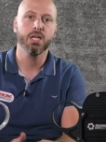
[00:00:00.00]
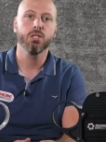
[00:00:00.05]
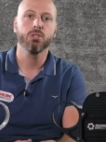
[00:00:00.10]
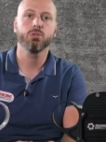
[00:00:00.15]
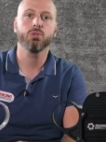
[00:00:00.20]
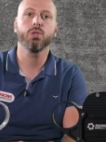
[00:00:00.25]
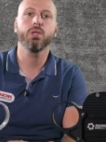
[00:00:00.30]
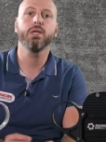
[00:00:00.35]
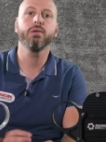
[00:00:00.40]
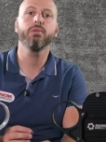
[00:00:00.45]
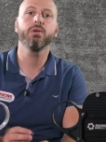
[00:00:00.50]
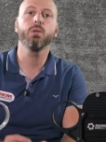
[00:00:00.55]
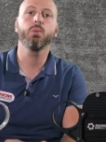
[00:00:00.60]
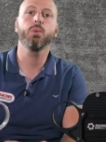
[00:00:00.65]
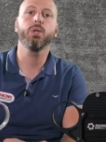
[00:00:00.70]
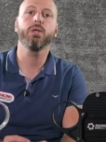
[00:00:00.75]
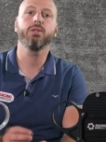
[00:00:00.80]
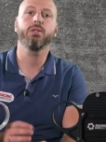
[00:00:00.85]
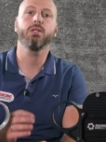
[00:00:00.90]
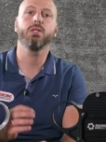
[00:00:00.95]
So even
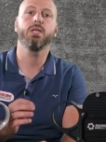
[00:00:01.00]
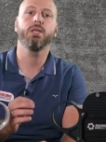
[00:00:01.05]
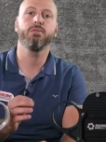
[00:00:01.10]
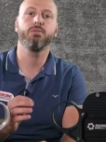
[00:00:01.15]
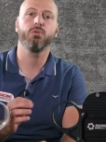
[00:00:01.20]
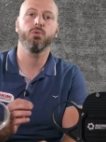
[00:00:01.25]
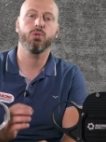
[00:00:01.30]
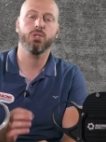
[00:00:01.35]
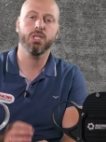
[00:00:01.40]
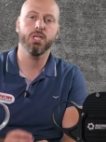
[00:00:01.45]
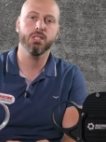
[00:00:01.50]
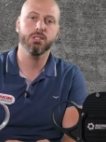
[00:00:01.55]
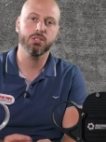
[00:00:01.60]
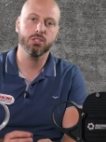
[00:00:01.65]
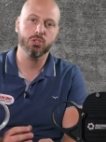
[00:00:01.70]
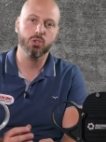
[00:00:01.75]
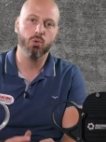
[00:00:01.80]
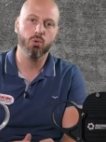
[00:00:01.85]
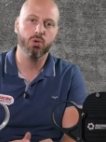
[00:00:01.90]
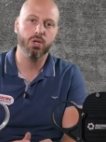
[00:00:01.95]
with, if you hit
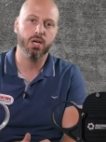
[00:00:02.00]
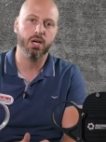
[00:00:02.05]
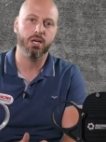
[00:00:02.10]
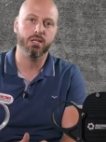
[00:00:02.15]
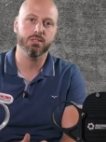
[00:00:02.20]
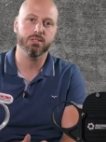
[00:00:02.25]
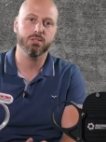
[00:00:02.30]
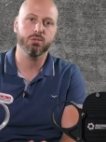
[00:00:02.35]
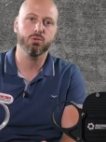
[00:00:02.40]
so hard